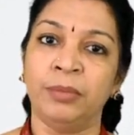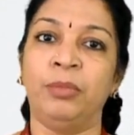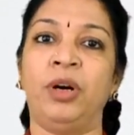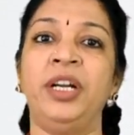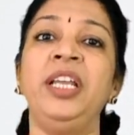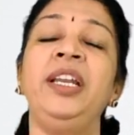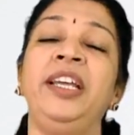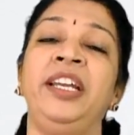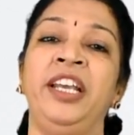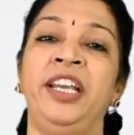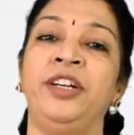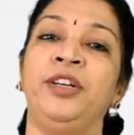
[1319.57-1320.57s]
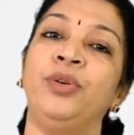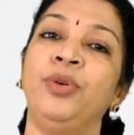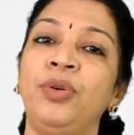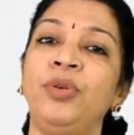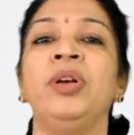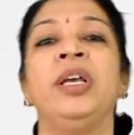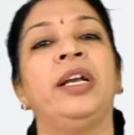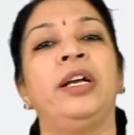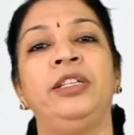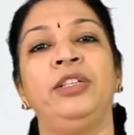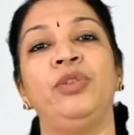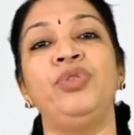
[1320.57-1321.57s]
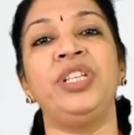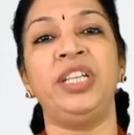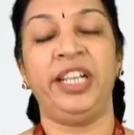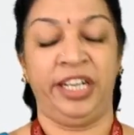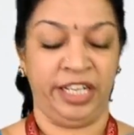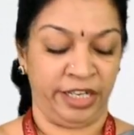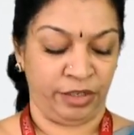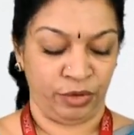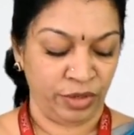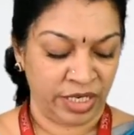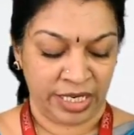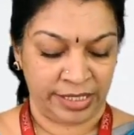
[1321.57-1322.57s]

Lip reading: body la enna irukum, conclusion la enna irukum na